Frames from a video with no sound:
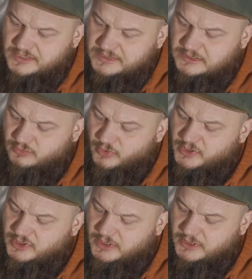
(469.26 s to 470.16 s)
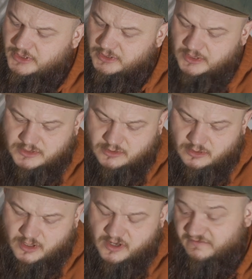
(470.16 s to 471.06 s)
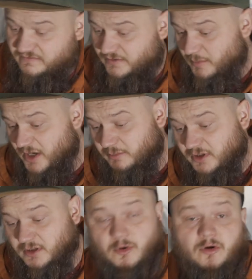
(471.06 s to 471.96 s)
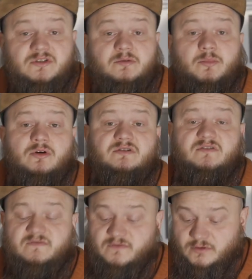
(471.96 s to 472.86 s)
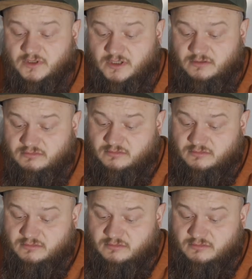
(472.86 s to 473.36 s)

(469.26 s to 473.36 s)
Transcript: strangely it does not have, it might be in the monitor box for the